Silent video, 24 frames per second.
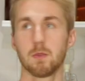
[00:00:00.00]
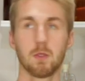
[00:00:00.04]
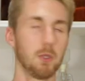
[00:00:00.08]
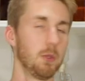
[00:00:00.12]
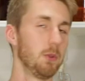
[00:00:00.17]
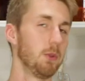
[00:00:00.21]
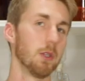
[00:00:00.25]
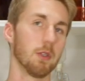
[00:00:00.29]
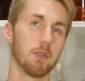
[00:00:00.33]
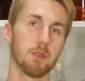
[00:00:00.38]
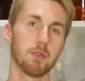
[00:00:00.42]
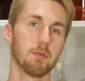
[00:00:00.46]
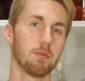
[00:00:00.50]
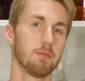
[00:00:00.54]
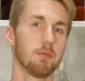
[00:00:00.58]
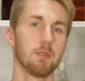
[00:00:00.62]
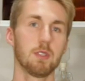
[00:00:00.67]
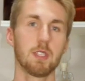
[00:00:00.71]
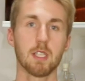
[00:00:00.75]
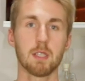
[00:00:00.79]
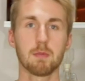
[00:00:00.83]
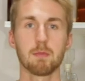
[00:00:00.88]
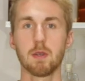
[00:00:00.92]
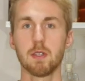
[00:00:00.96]
who knows,
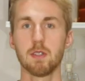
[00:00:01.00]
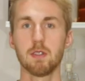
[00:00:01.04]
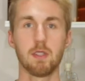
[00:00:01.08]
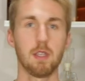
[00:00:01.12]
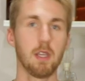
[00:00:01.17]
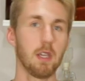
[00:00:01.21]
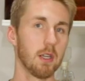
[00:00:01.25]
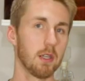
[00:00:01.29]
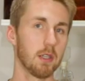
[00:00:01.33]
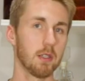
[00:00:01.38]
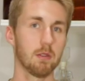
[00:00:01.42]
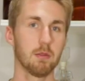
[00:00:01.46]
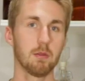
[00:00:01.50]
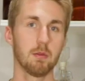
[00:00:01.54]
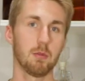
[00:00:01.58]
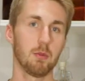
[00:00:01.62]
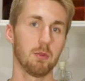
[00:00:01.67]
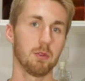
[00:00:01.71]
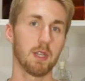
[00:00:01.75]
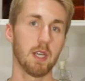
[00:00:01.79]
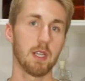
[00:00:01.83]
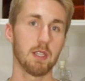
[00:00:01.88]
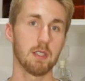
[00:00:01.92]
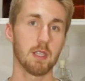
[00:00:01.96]
six months, year.
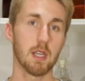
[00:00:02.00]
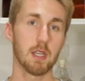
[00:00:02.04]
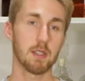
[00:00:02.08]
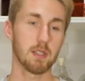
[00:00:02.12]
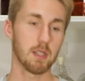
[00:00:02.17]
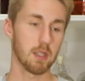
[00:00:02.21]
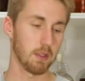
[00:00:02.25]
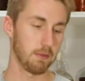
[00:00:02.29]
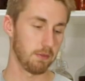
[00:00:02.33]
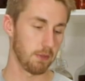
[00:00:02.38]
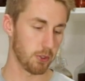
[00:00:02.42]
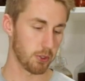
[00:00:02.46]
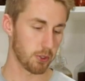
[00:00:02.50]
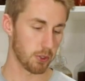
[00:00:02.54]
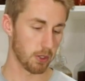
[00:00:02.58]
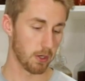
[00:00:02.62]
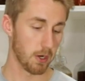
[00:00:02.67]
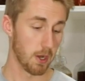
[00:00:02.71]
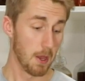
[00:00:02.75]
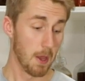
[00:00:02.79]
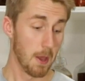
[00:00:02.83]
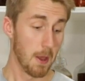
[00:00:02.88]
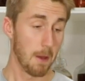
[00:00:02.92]
We'll taste test it in the future.